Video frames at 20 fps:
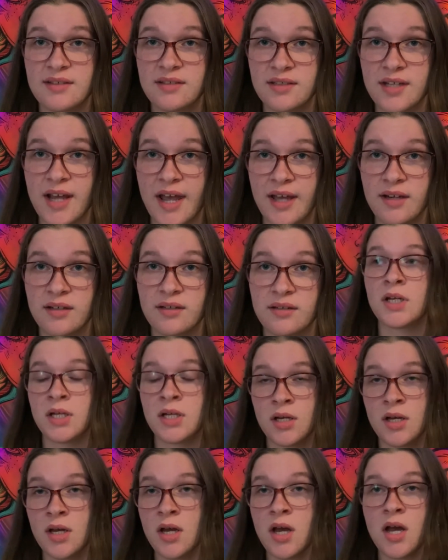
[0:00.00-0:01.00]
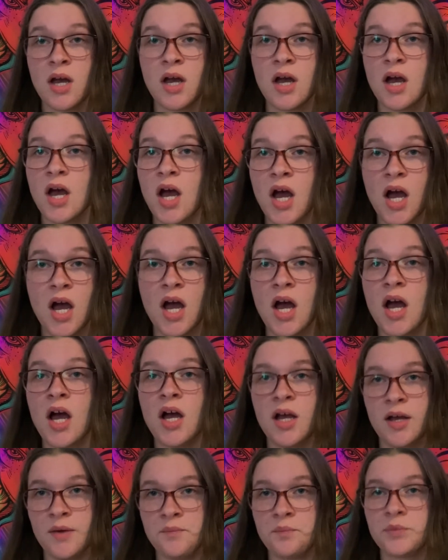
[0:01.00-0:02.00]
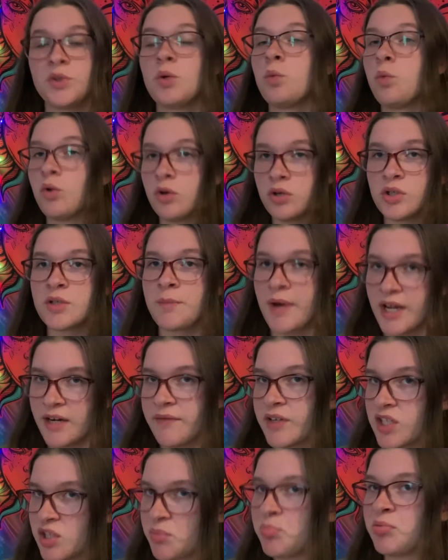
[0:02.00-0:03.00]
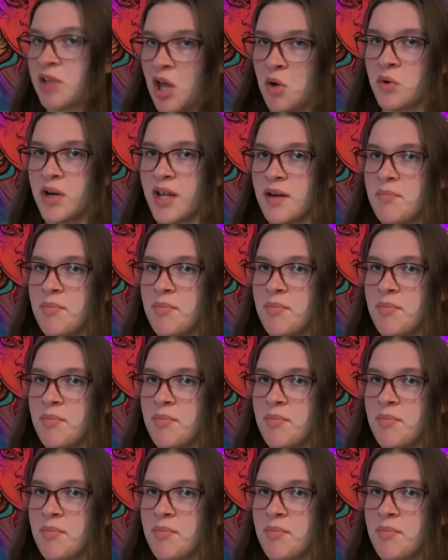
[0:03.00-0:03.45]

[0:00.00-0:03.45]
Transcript: 10, the world might have exploded